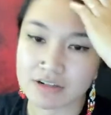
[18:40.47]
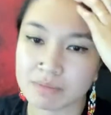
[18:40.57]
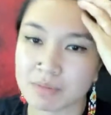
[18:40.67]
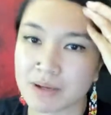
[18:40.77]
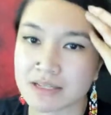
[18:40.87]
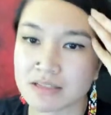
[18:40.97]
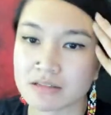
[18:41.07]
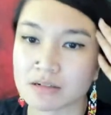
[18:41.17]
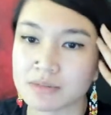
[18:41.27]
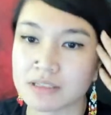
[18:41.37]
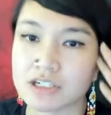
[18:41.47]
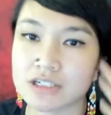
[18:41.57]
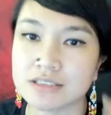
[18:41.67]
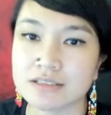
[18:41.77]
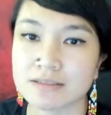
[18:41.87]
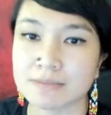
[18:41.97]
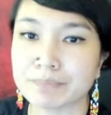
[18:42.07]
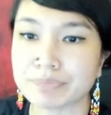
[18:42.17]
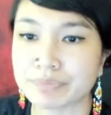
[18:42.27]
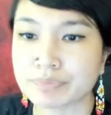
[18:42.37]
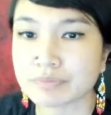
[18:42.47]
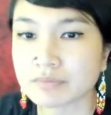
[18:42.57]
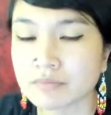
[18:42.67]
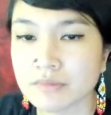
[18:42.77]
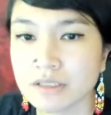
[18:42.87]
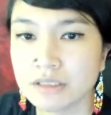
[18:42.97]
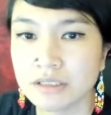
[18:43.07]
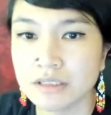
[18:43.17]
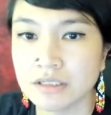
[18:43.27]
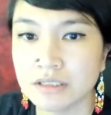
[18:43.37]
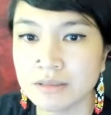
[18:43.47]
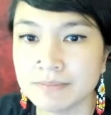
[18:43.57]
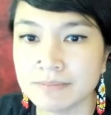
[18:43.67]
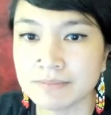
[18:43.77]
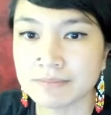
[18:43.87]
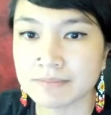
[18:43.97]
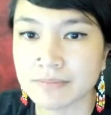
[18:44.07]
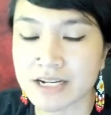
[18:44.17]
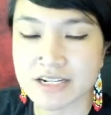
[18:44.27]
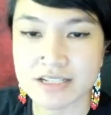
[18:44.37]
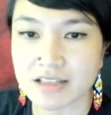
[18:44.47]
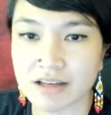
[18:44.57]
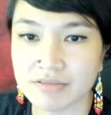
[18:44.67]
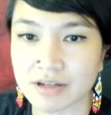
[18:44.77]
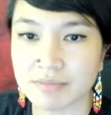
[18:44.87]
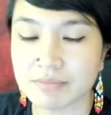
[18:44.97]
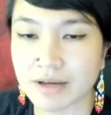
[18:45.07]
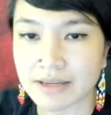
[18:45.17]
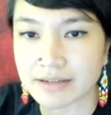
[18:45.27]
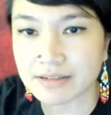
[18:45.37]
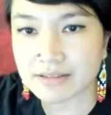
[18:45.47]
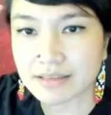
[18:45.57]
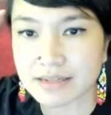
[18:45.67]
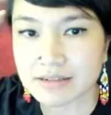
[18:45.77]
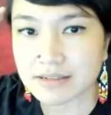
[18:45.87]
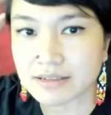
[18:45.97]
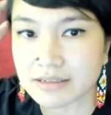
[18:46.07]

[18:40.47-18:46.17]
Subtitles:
creepypastas, urban legends? I just love them. I think